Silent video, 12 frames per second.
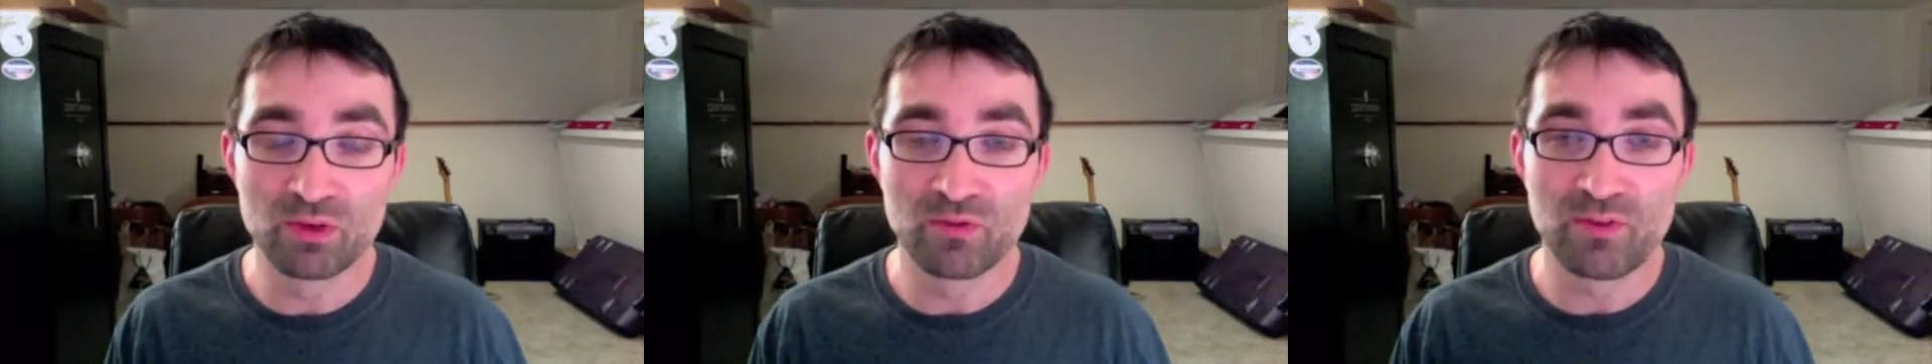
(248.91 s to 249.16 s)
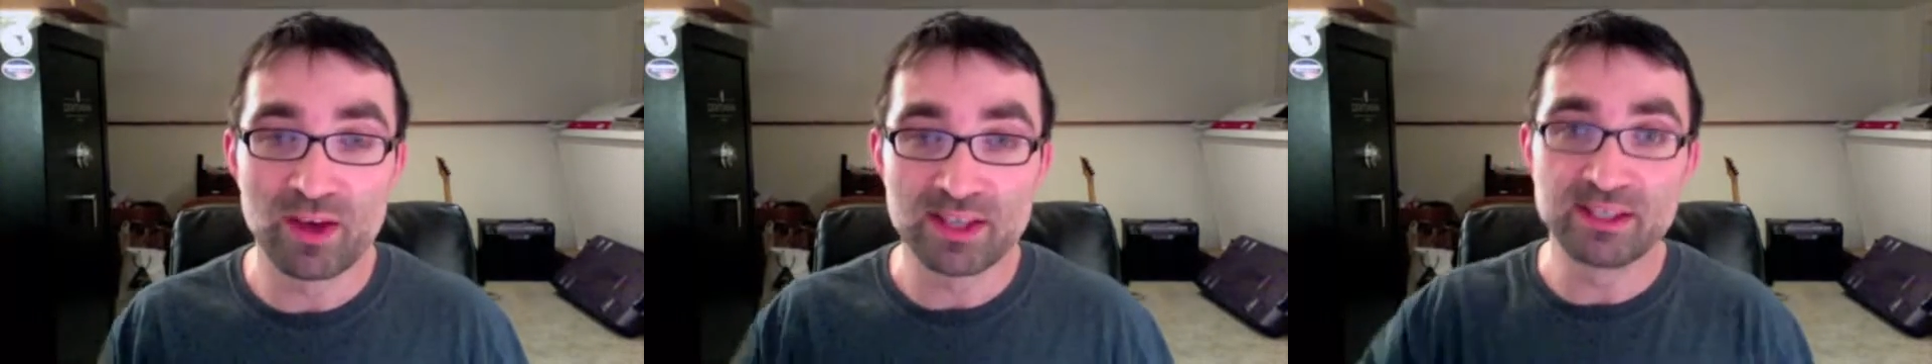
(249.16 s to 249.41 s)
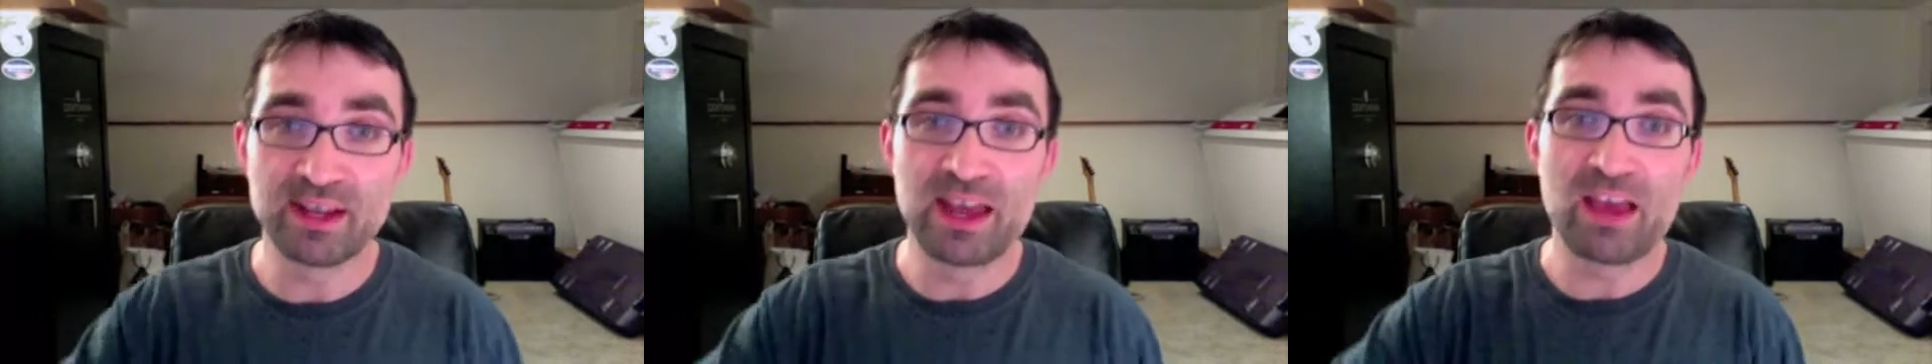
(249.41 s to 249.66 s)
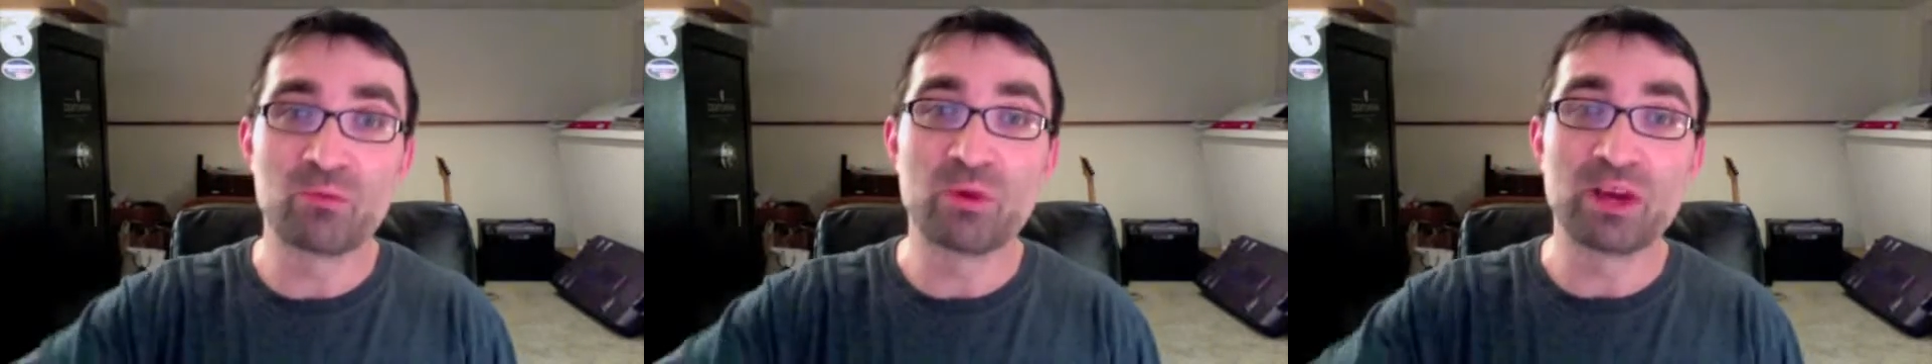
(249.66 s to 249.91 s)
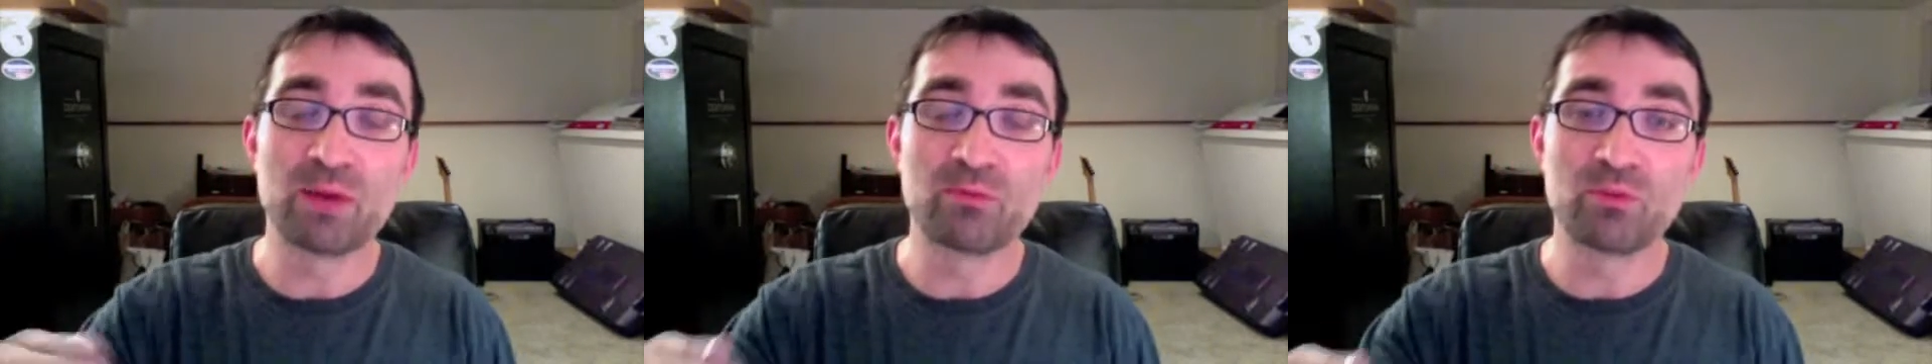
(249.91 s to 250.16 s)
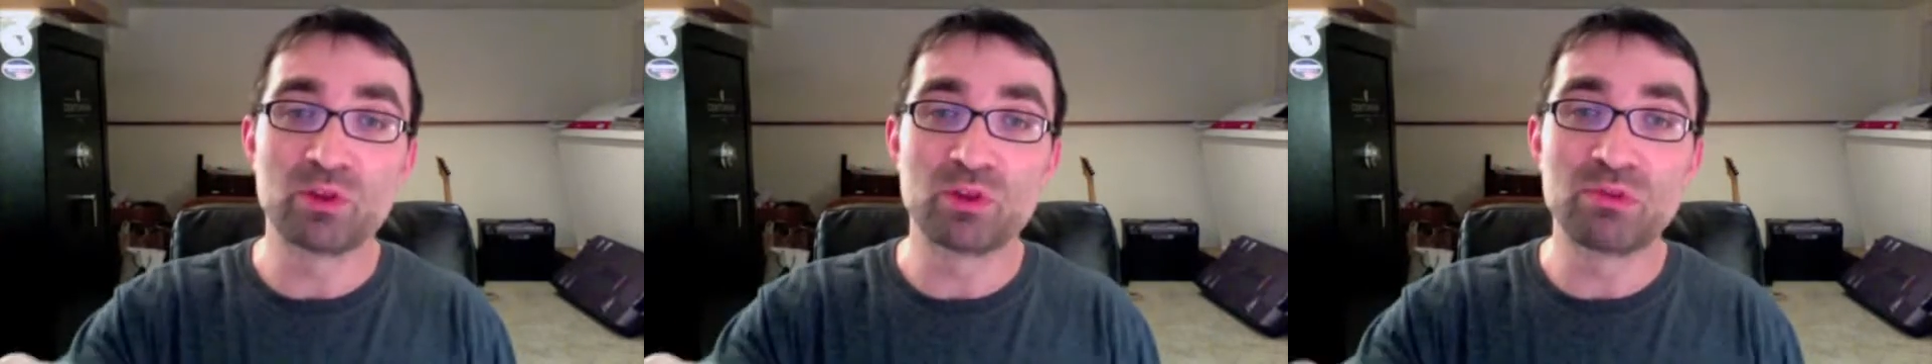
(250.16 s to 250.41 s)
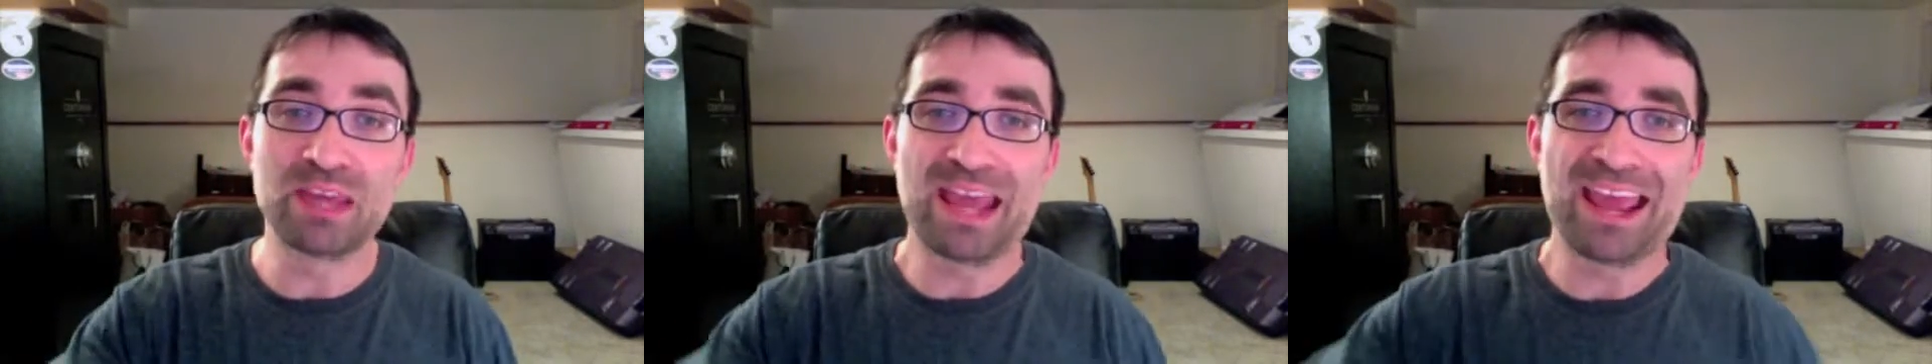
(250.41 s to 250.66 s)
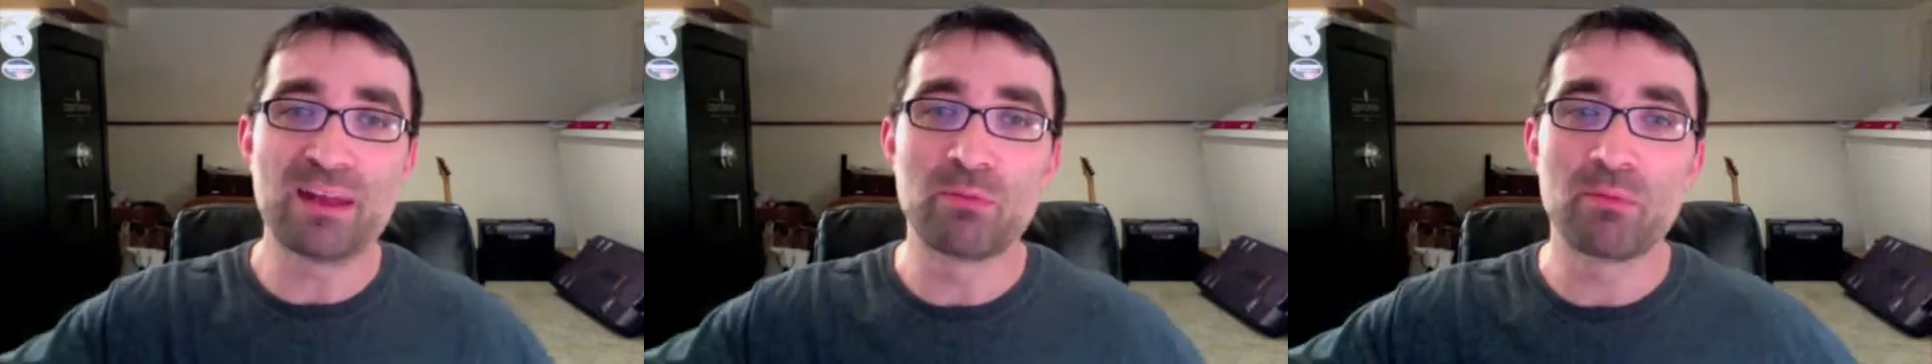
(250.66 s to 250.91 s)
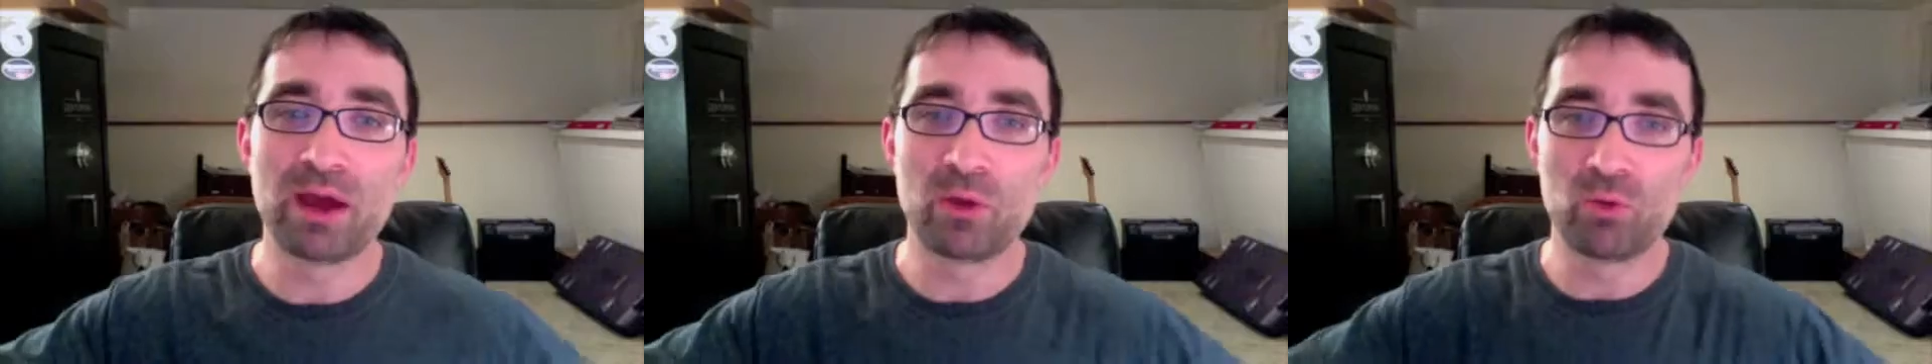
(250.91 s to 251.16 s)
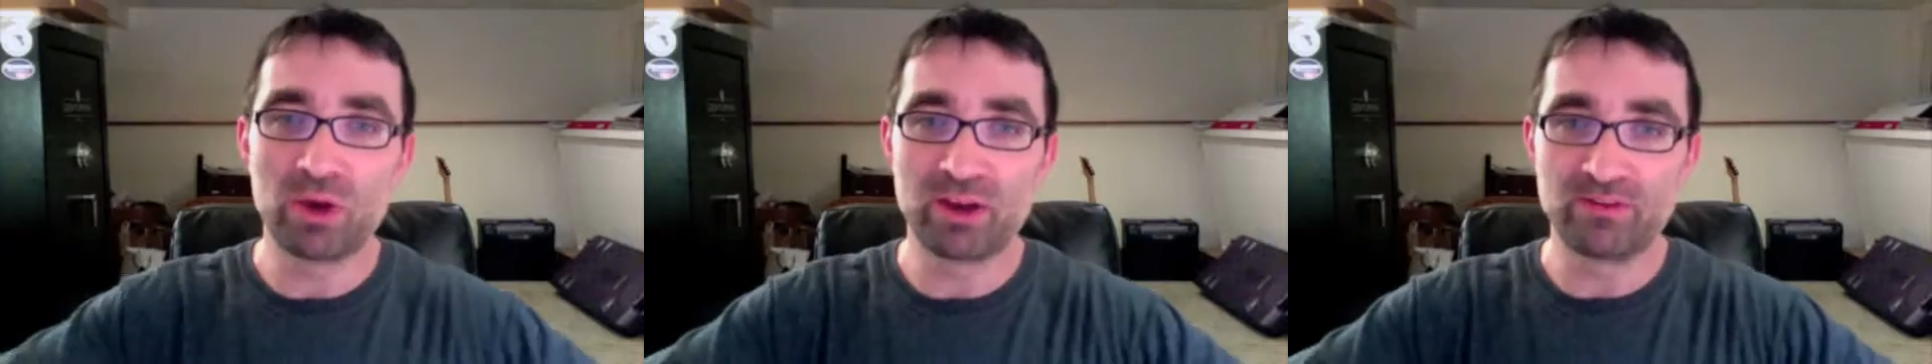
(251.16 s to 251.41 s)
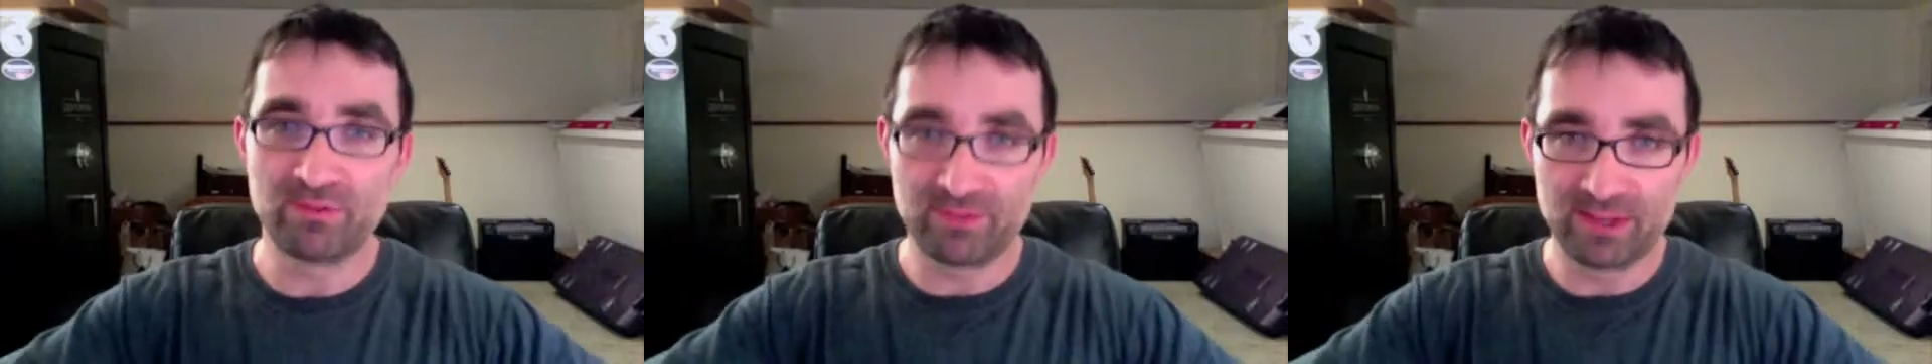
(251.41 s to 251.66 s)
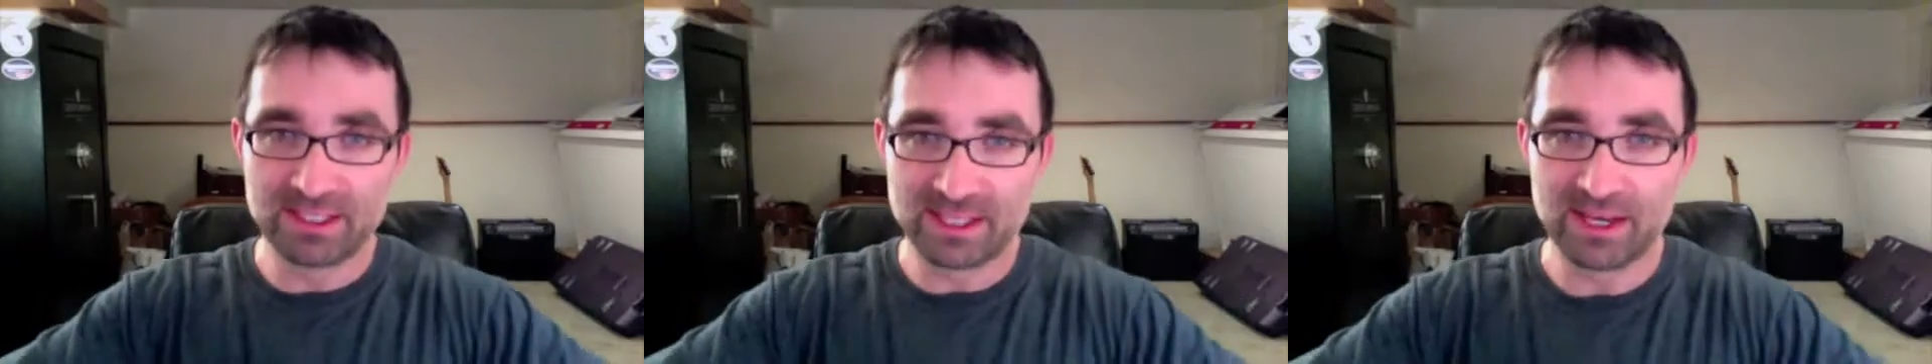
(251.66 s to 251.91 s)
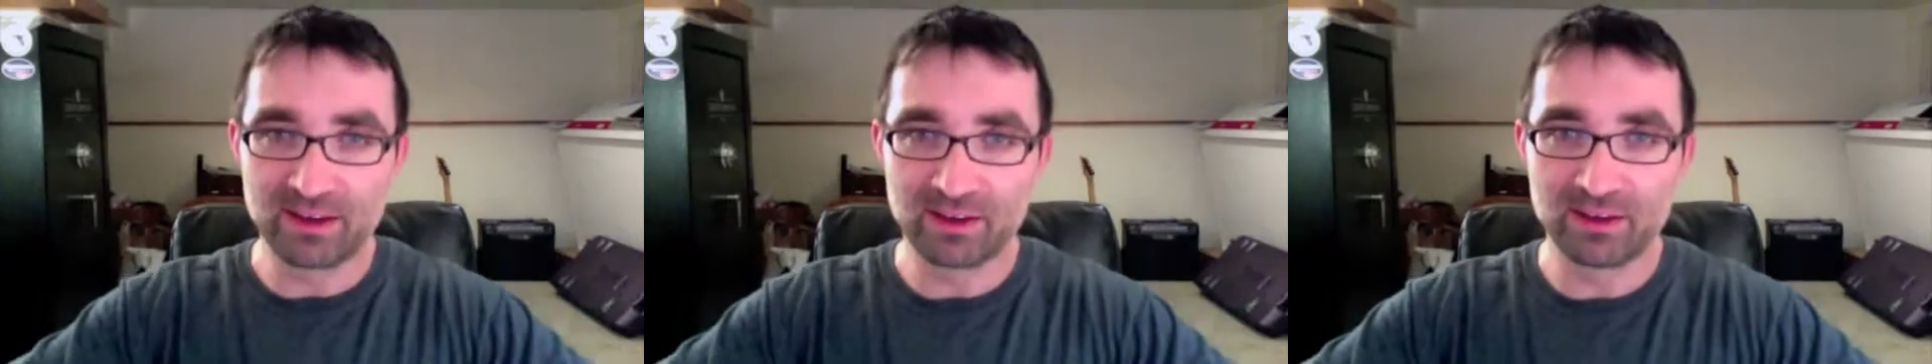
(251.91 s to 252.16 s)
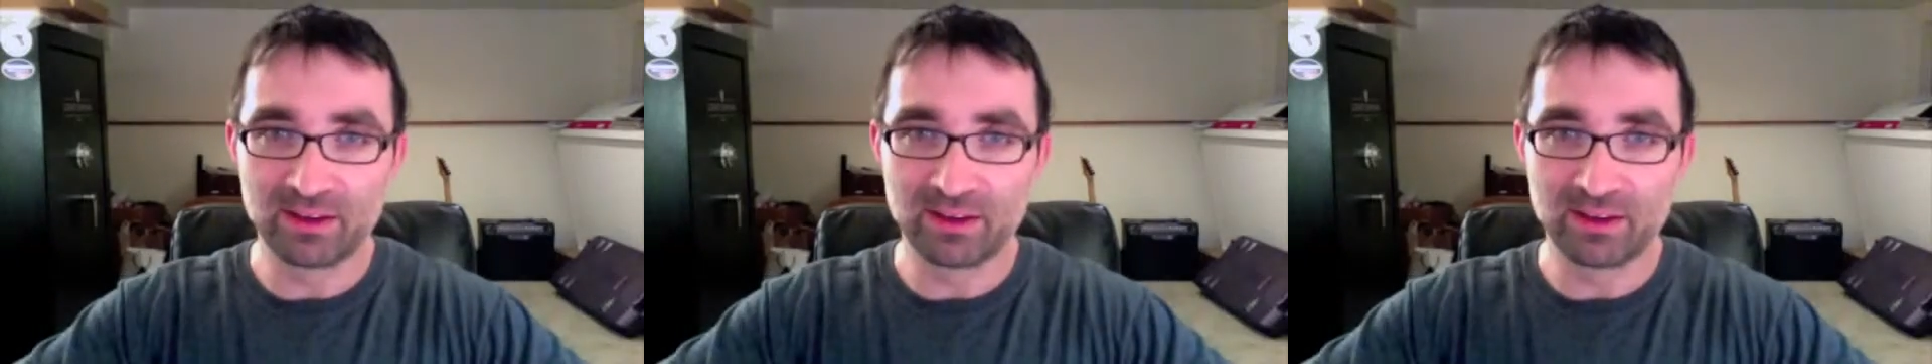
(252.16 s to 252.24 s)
fasten it halfway up with me and my wife inside it.